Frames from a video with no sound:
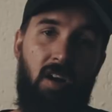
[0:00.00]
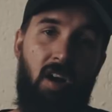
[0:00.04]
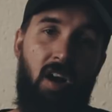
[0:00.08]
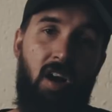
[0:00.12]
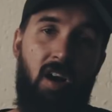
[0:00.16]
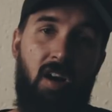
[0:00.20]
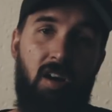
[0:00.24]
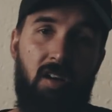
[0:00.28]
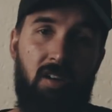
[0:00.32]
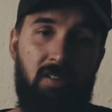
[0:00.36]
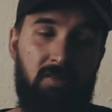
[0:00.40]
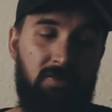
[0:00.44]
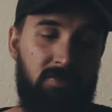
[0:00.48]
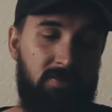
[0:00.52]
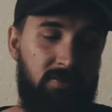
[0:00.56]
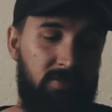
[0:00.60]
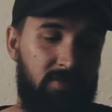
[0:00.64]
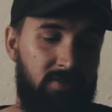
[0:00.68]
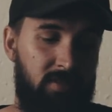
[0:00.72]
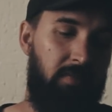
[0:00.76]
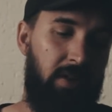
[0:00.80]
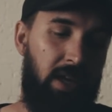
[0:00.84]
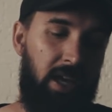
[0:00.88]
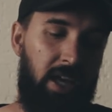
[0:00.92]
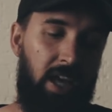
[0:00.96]
of
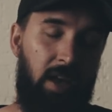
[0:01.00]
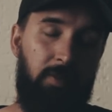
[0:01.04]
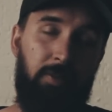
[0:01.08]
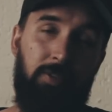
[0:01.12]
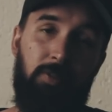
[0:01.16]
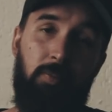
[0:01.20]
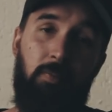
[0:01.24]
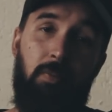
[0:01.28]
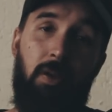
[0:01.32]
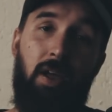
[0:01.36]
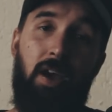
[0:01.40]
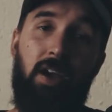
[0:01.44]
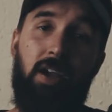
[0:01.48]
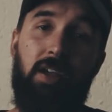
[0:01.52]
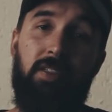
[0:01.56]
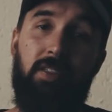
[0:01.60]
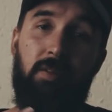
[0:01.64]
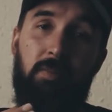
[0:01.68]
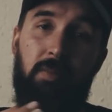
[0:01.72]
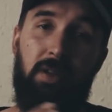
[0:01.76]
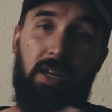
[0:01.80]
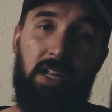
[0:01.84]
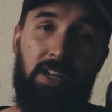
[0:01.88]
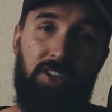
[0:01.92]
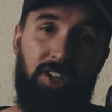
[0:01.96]
being able to plug in the
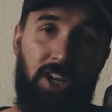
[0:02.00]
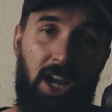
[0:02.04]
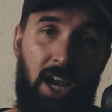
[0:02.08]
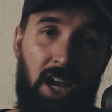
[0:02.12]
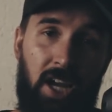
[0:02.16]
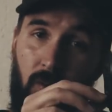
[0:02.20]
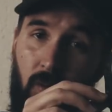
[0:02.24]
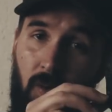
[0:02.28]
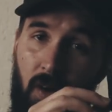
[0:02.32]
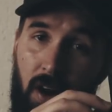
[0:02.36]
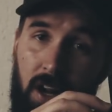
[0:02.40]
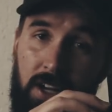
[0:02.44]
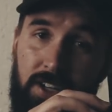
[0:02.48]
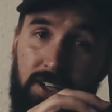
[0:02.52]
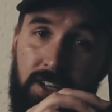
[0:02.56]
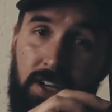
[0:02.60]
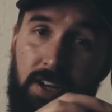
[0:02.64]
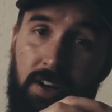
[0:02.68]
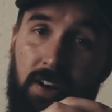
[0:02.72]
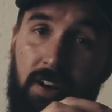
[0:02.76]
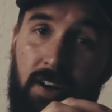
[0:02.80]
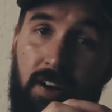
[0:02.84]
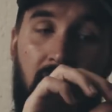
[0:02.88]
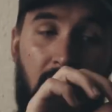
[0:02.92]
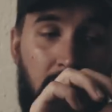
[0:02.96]
mini jack right
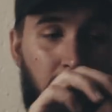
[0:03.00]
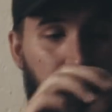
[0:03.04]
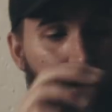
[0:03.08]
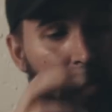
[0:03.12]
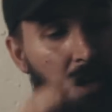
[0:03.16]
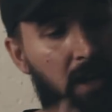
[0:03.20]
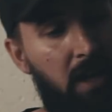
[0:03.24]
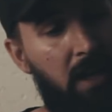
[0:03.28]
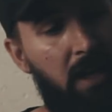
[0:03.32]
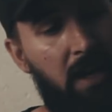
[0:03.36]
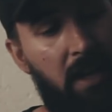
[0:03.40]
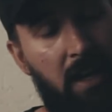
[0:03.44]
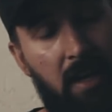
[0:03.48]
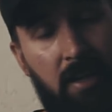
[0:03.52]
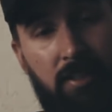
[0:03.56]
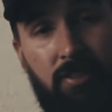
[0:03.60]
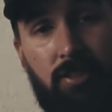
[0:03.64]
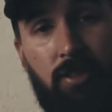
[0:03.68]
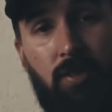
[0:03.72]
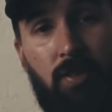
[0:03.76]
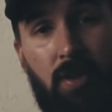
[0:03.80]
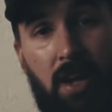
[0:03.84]
here and plugging it into your